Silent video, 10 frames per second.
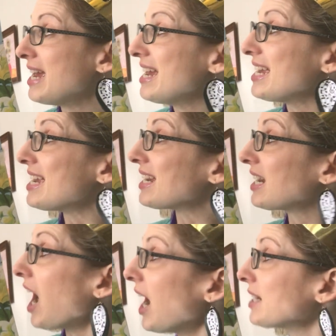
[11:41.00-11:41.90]
He
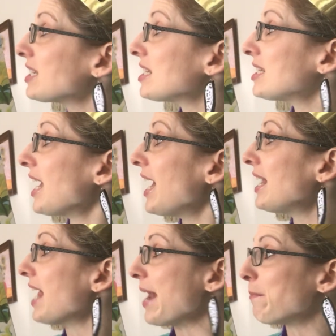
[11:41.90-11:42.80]
cocked his head
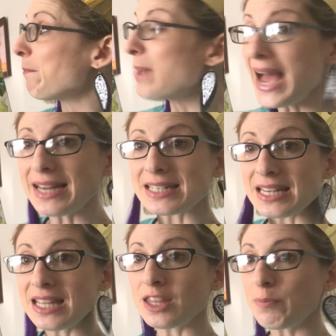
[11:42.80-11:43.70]
and pecked
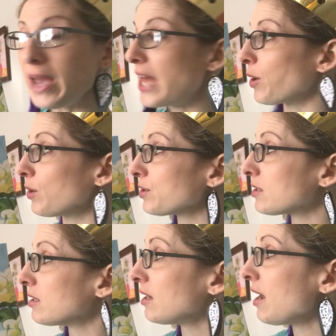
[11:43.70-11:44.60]
in the petals.